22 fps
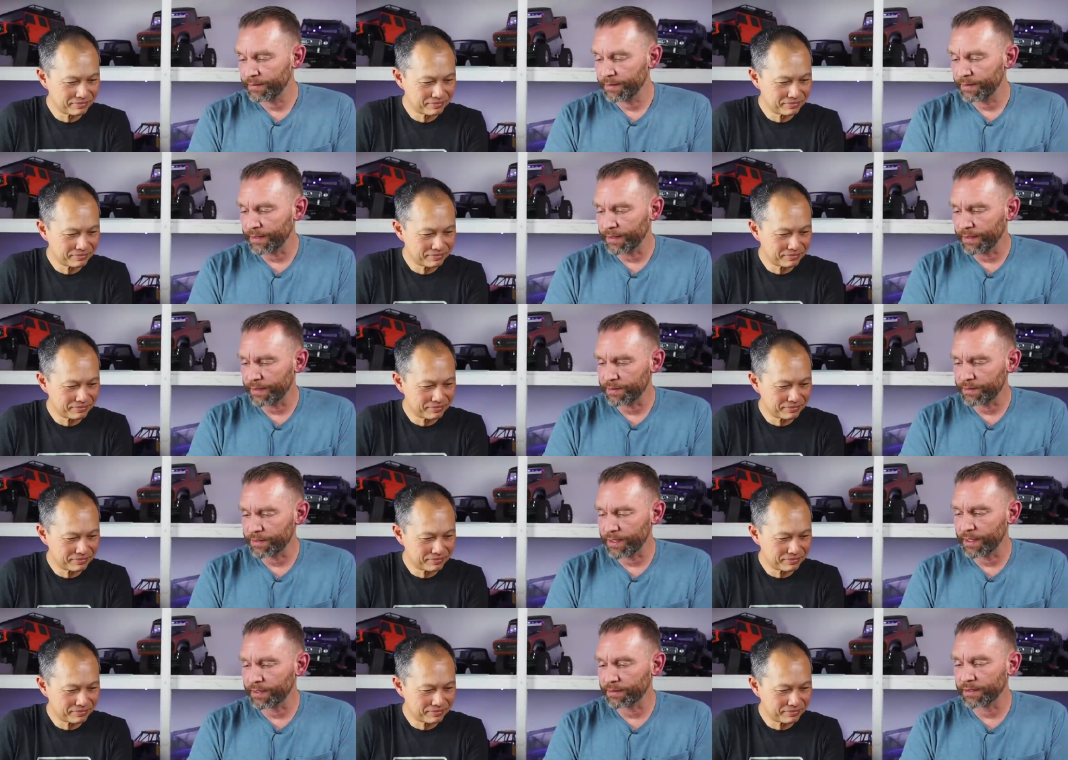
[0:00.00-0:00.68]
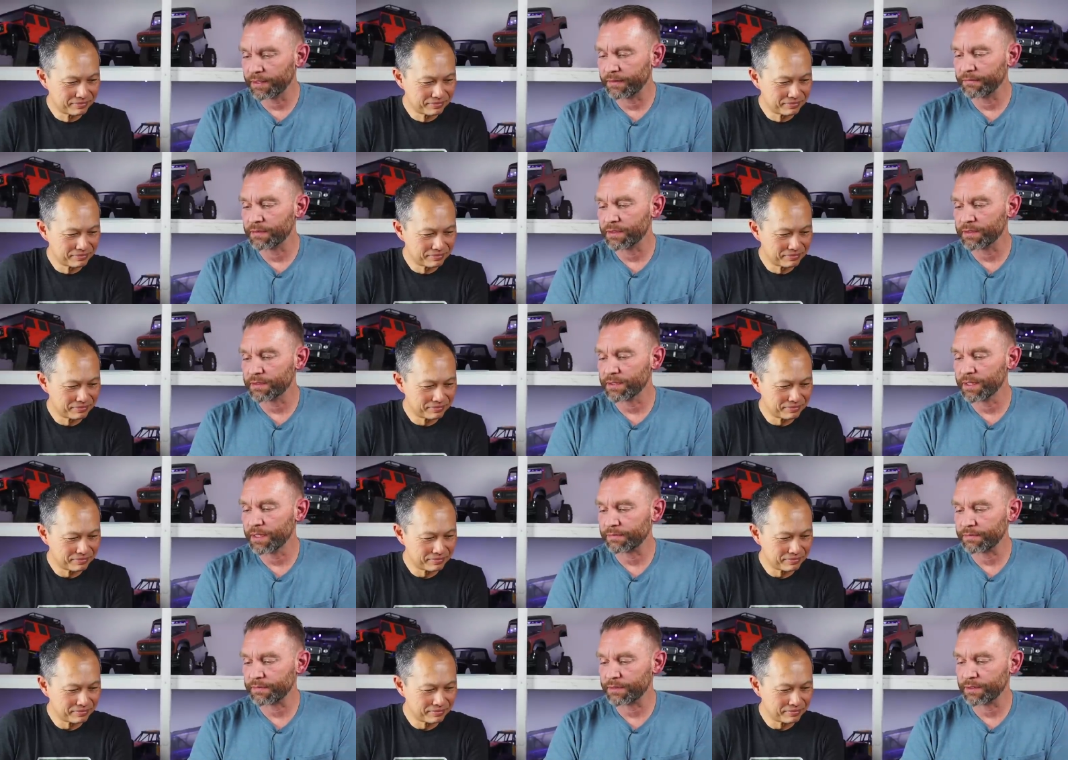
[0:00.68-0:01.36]
Speaker 1: uh, try not to give
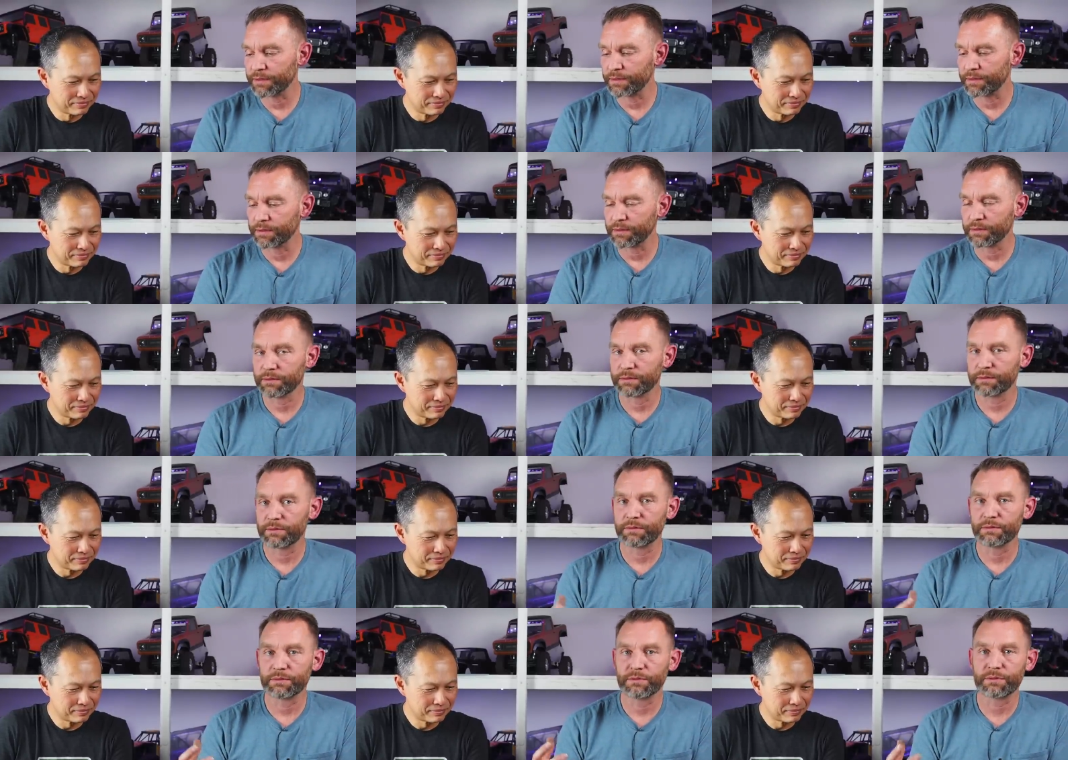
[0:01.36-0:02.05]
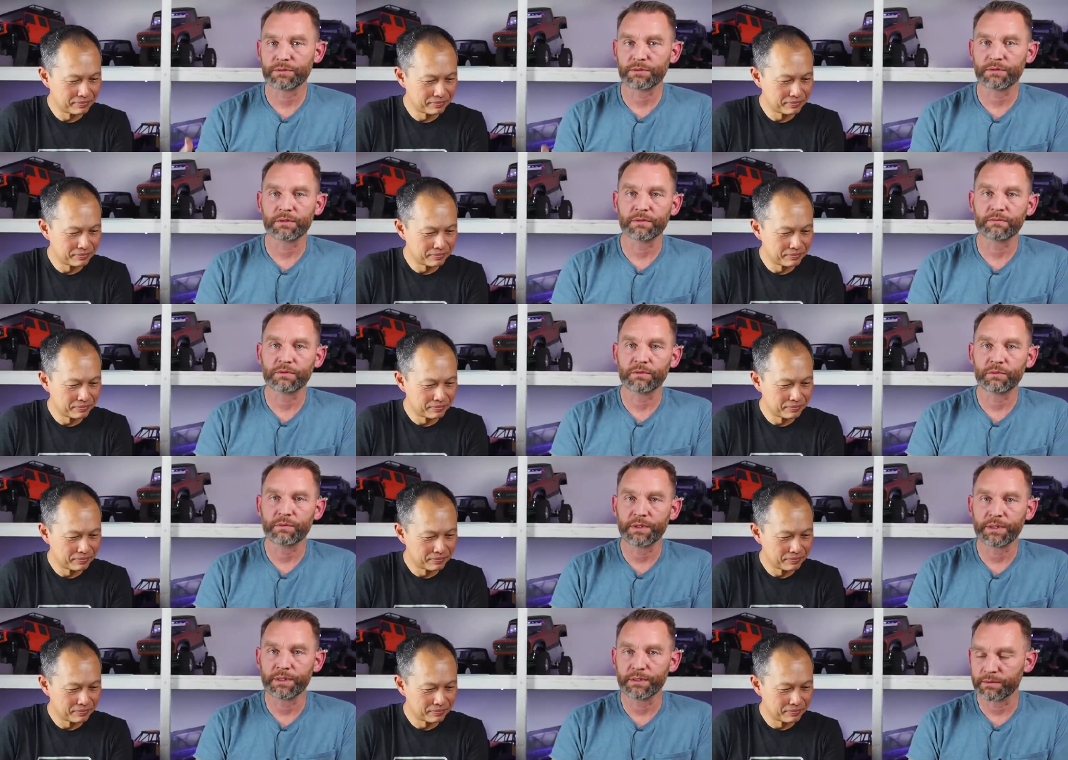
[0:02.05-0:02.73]
yourself such a too short of a
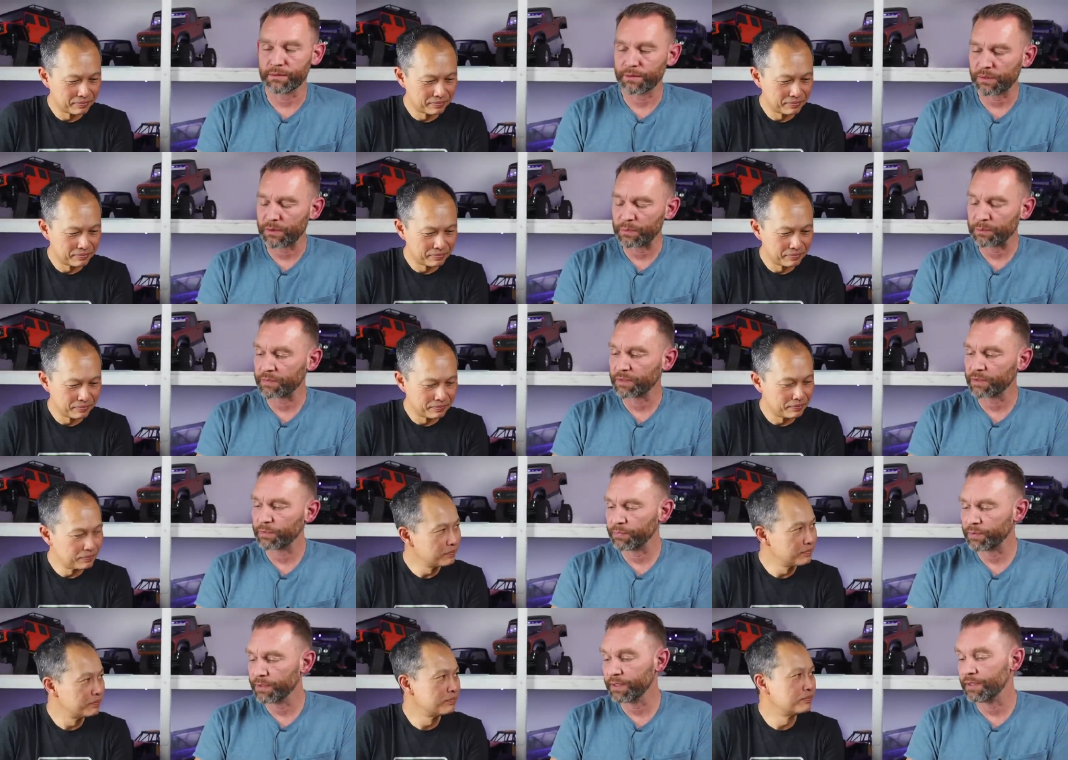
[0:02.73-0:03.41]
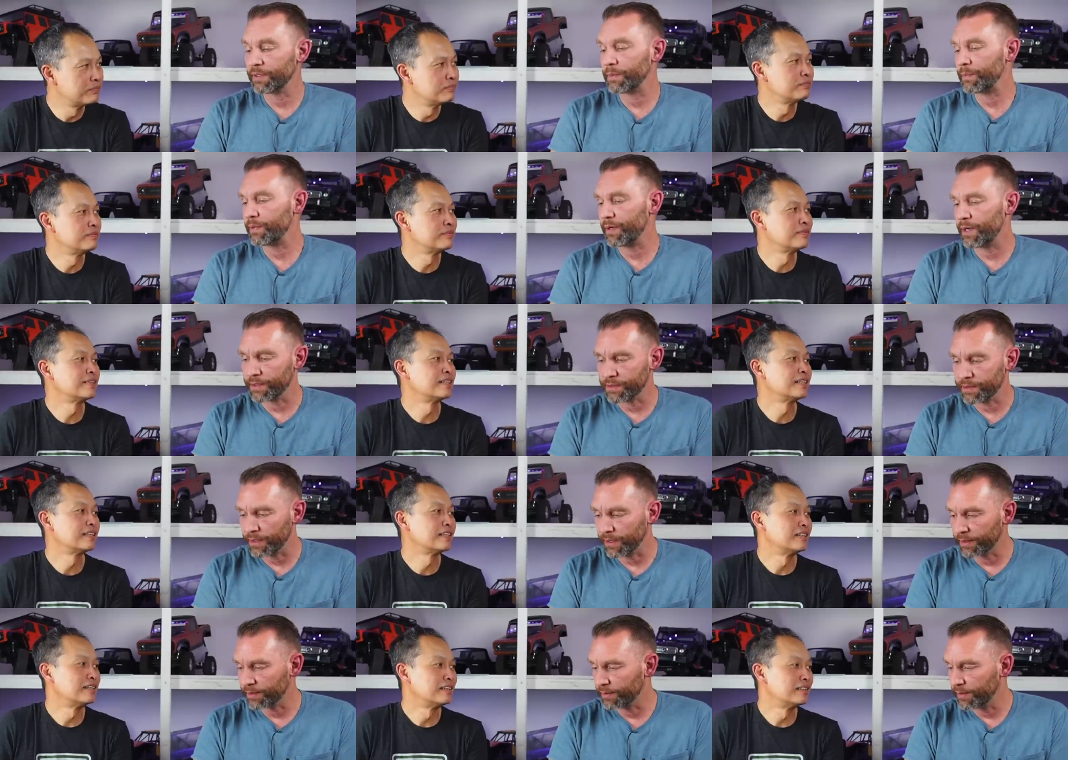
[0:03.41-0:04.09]
window to com complete your
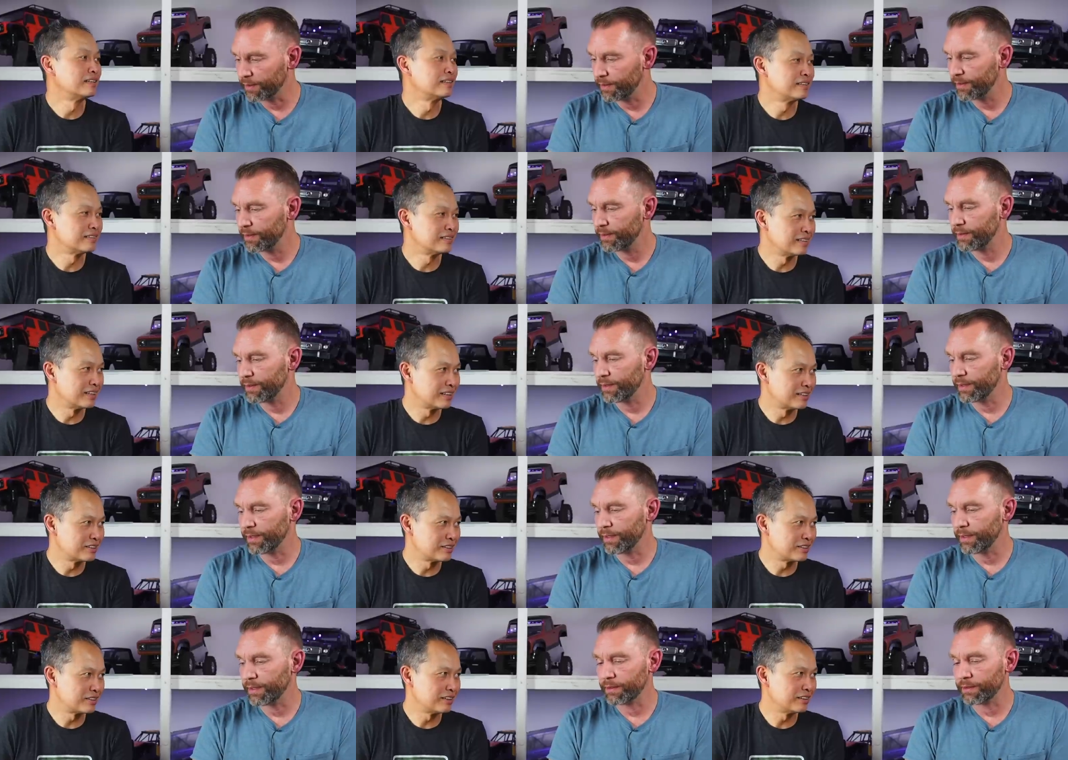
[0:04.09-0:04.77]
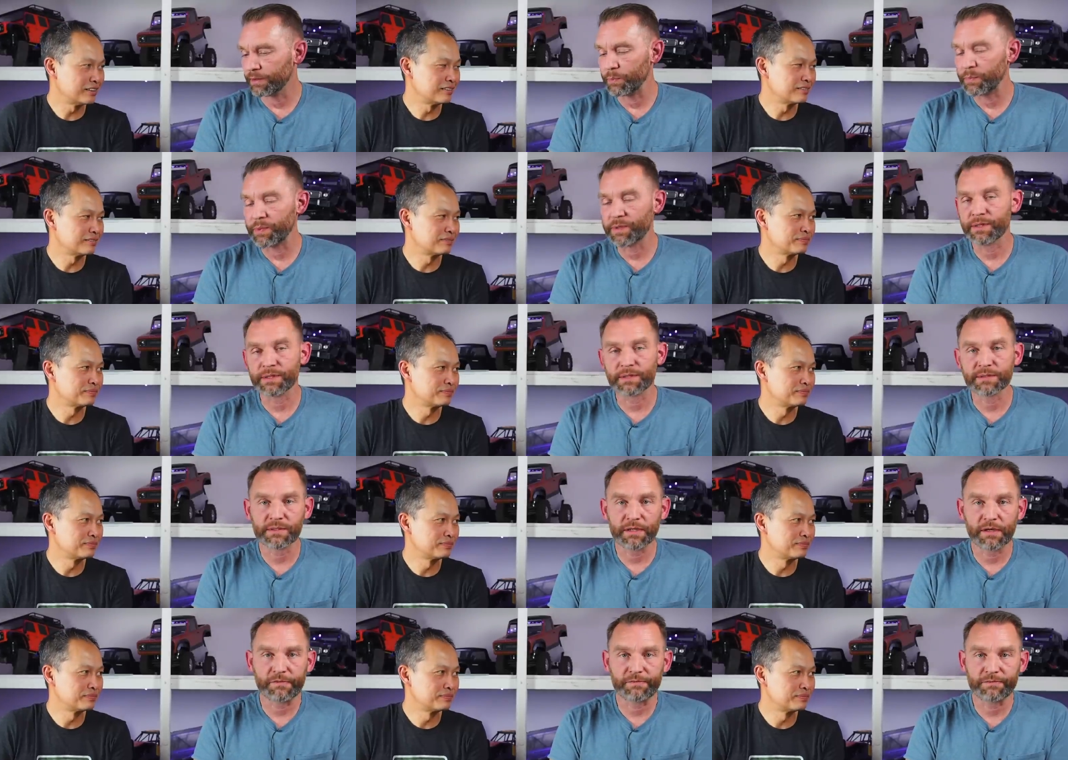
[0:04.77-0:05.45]
project. Uh, right. you burn
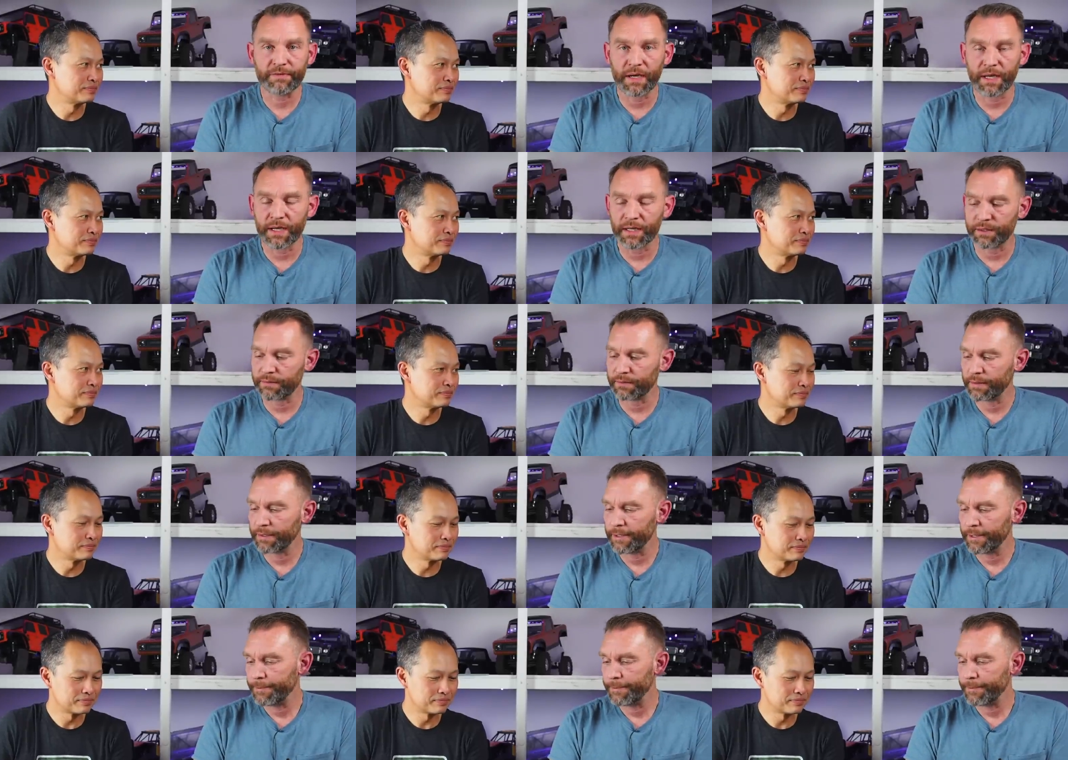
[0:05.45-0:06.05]
yourself out.